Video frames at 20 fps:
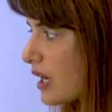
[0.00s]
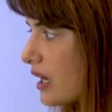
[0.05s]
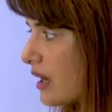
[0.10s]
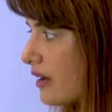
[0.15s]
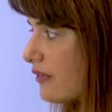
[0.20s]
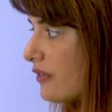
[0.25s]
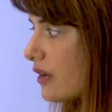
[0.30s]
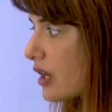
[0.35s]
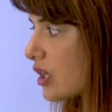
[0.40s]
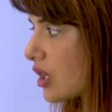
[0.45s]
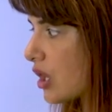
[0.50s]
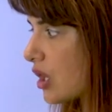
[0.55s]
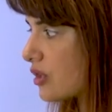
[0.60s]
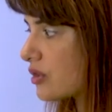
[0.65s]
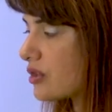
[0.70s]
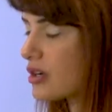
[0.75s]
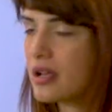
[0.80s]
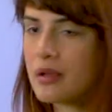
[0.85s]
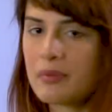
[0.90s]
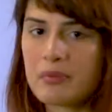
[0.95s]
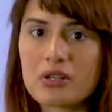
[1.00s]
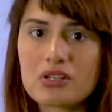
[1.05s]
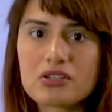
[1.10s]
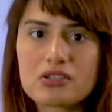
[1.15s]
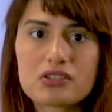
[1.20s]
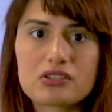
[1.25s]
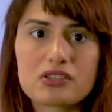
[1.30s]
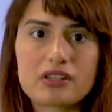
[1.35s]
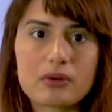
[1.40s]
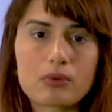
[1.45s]
have a color
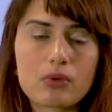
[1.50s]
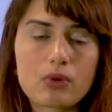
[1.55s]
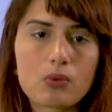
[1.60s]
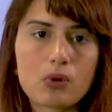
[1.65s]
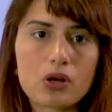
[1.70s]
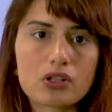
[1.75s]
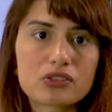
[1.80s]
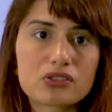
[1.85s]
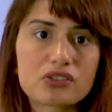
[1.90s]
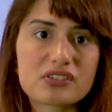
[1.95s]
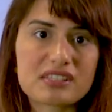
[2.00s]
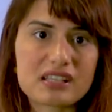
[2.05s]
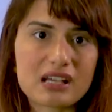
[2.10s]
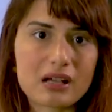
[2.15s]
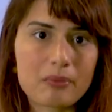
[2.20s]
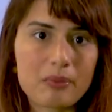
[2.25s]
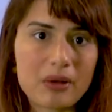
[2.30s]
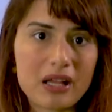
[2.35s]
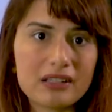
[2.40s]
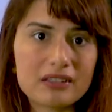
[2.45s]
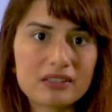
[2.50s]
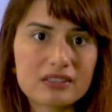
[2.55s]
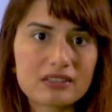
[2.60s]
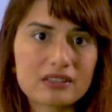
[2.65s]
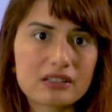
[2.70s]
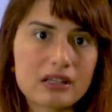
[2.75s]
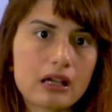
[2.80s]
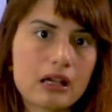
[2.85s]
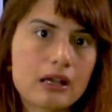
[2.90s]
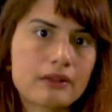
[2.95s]
image that we want to segment,
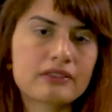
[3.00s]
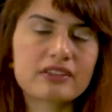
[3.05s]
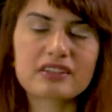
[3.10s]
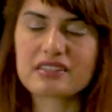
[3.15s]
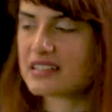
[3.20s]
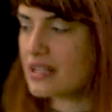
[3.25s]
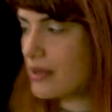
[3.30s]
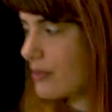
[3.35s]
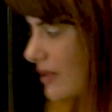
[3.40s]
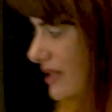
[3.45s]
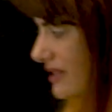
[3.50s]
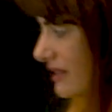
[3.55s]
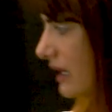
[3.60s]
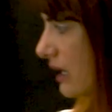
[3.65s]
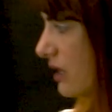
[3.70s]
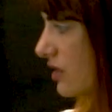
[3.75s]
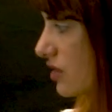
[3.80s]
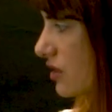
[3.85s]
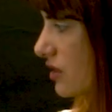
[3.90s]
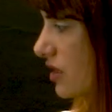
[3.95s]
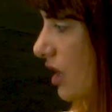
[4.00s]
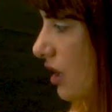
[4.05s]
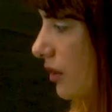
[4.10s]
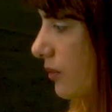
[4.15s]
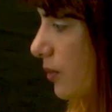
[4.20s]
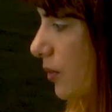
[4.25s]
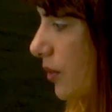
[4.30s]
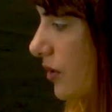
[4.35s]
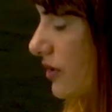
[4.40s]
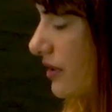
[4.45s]
and the segmentation
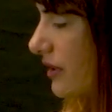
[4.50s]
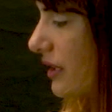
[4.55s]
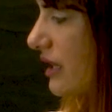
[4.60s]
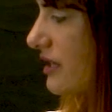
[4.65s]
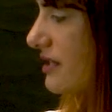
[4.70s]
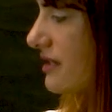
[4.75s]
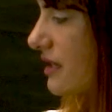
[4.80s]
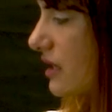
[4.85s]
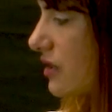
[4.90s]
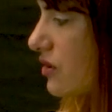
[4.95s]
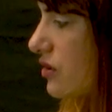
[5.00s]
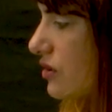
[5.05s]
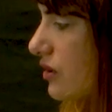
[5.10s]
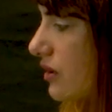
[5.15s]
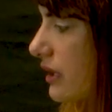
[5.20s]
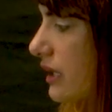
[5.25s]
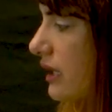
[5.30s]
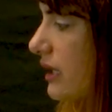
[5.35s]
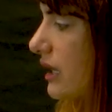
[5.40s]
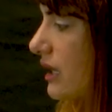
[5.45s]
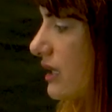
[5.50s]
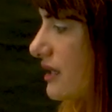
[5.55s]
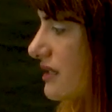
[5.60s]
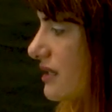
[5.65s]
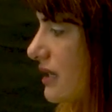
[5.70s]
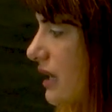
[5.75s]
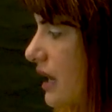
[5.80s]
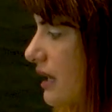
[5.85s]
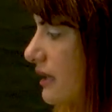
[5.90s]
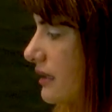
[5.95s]
output essentially
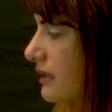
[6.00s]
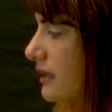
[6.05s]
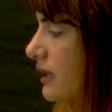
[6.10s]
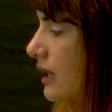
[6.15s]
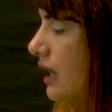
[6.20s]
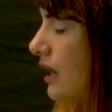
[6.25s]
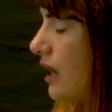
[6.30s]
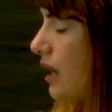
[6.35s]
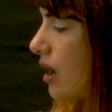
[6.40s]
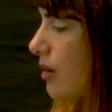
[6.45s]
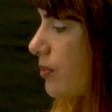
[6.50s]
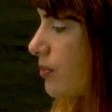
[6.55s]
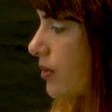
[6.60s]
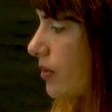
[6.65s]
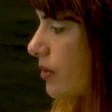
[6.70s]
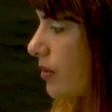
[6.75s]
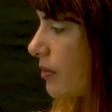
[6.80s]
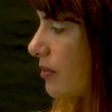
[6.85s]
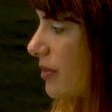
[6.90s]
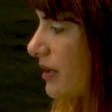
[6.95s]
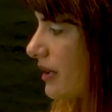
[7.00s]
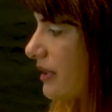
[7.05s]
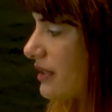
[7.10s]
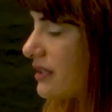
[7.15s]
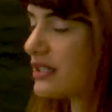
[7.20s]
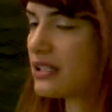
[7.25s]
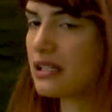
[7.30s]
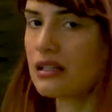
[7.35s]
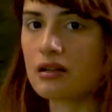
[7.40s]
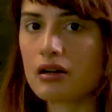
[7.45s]
assign a
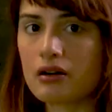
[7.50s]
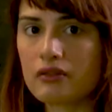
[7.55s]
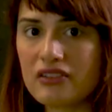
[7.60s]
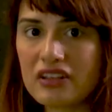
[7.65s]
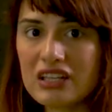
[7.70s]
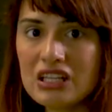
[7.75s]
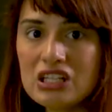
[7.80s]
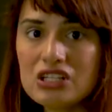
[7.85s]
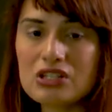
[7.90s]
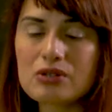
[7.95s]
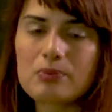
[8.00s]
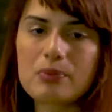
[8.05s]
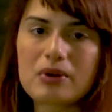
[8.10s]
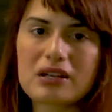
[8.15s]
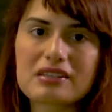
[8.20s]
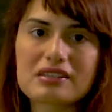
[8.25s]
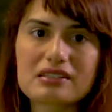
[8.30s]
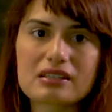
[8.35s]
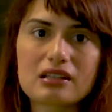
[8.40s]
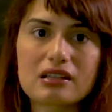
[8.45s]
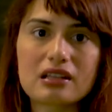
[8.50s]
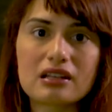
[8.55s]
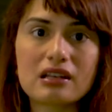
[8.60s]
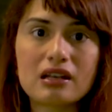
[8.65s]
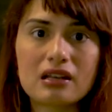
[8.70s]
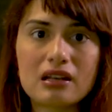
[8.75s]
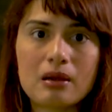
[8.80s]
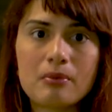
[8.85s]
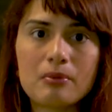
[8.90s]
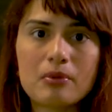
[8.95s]
probability of each pixel in
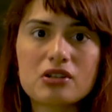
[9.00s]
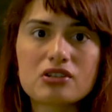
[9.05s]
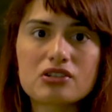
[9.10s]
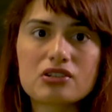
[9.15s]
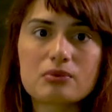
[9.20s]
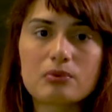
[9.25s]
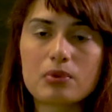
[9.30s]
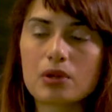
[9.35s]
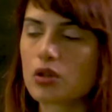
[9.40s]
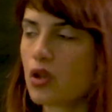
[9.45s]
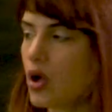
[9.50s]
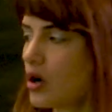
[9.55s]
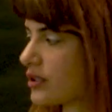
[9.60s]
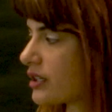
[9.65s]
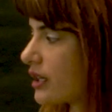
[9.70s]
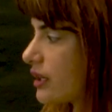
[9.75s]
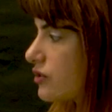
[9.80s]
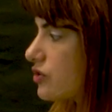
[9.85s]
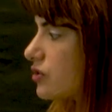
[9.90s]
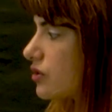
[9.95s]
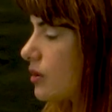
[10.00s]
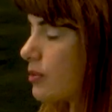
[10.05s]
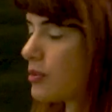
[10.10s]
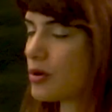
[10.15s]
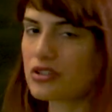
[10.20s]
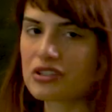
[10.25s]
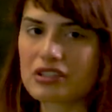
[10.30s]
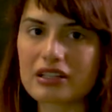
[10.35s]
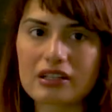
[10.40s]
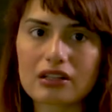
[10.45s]
an image belonging to a
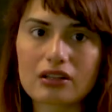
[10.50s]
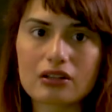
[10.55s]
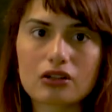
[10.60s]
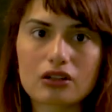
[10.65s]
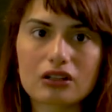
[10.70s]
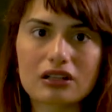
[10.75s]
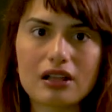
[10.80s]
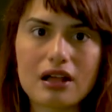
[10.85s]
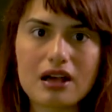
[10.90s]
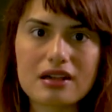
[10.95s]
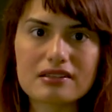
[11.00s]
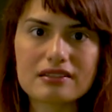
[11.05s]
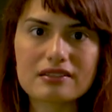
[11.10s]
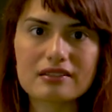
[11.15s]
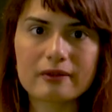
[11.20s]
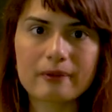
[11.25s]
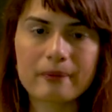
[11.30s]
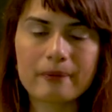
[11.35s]
particular class.